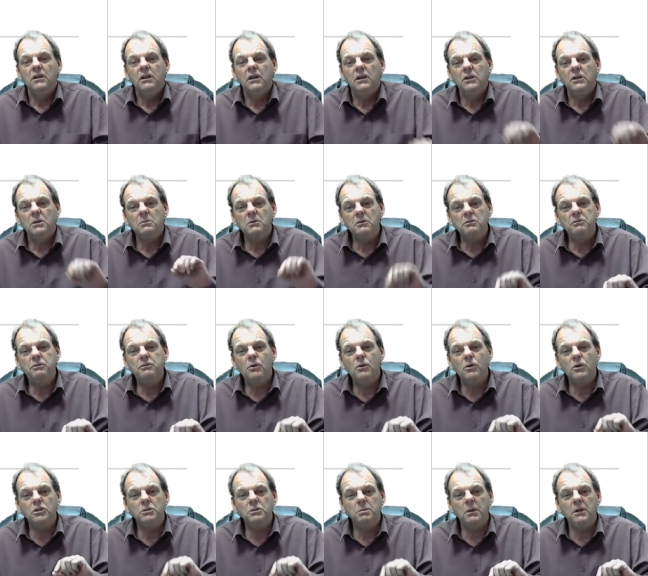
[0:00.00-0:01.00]
Uh, number
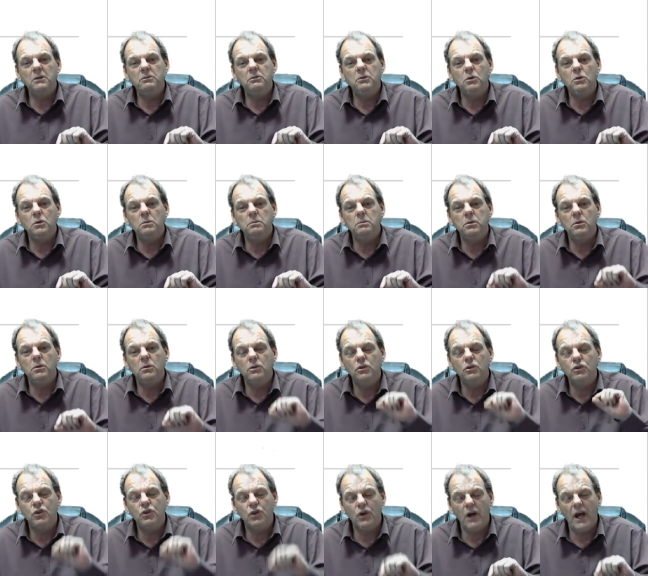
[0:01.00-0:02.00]
4, spent fuel pool
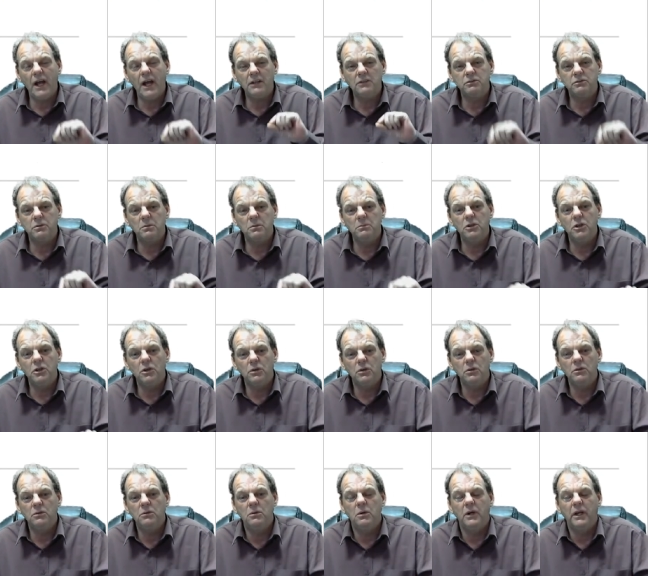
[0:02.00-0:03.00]
cracked from the
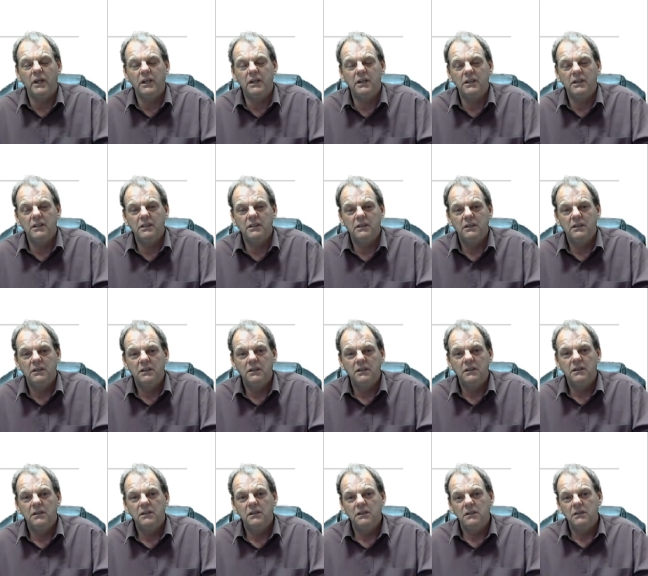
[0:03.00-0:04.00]
earthquake.
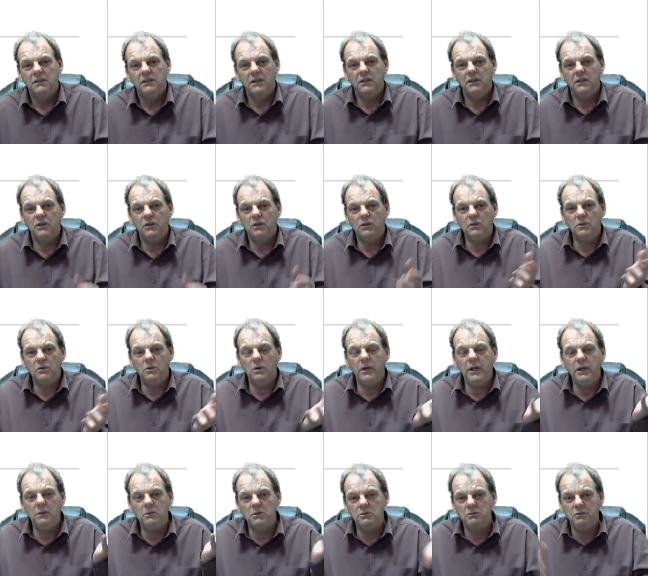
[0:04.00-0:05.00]
Now the
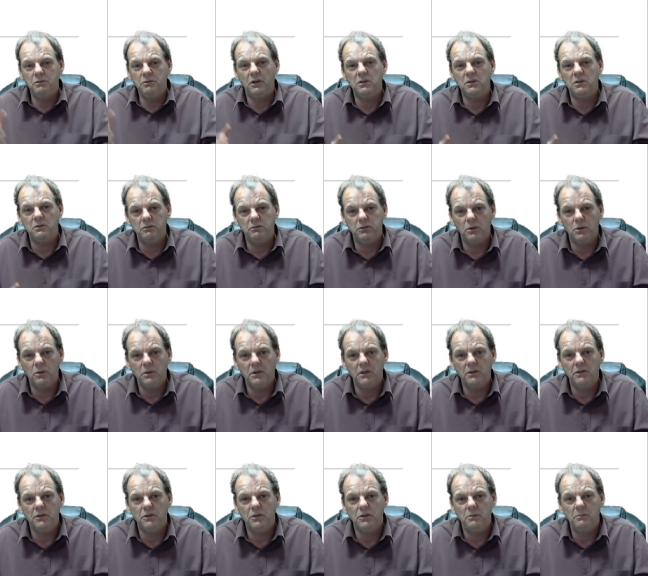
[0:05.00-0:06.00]
earthquake was felt in
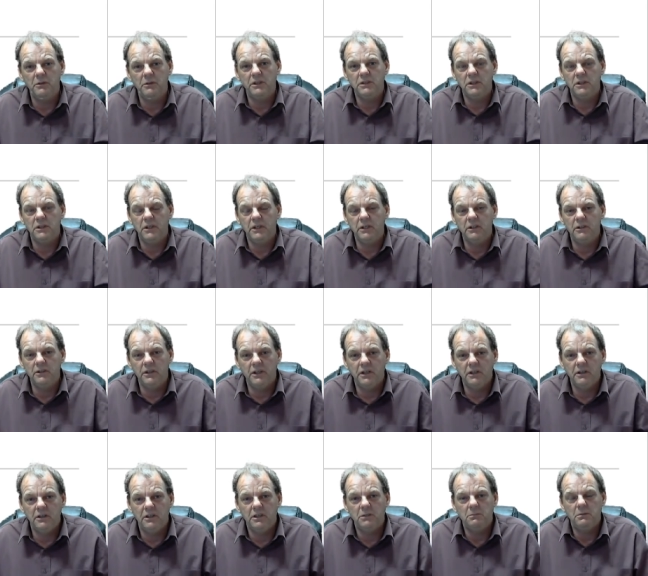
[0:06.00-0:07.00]
Florida 30 minutes later. you got
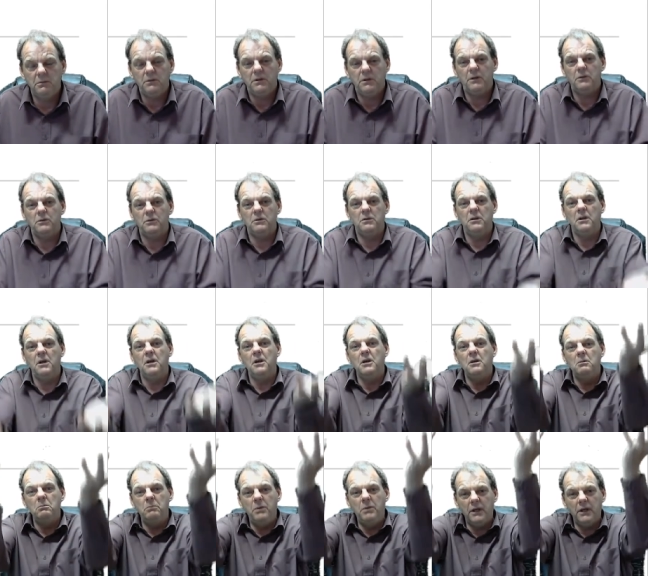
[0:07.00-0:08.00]
to think about how it
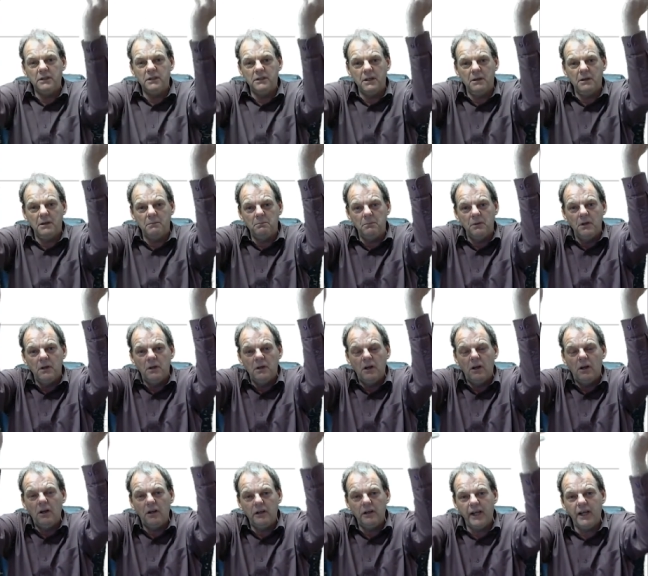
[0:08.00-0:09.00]
picked up
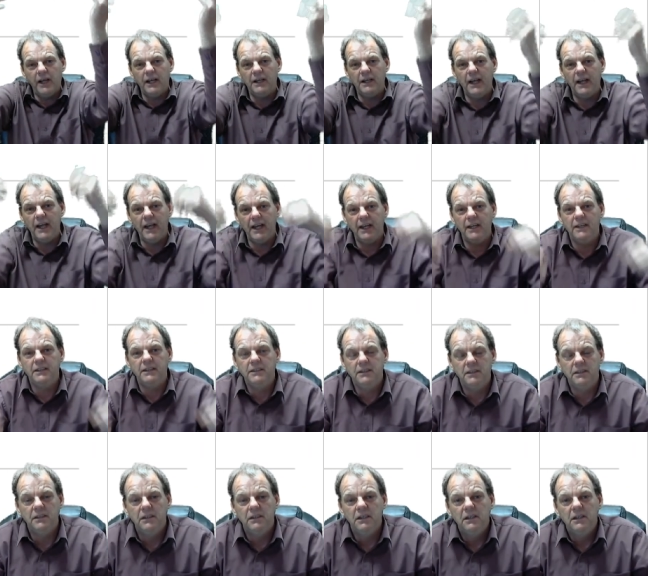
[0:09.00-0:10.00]
all that land